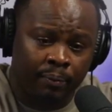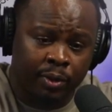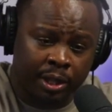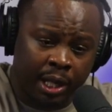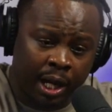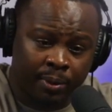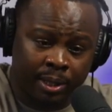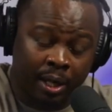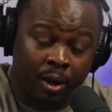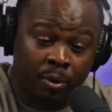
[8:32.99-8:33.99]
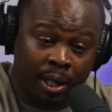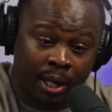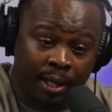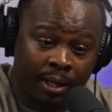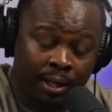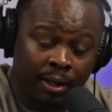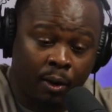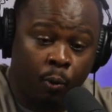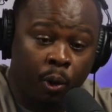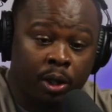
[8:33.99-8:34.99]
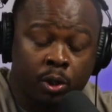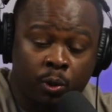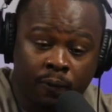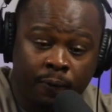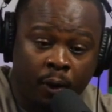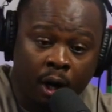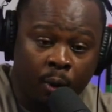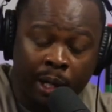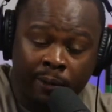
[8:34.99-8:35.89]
So now it's like, okay, we're too far away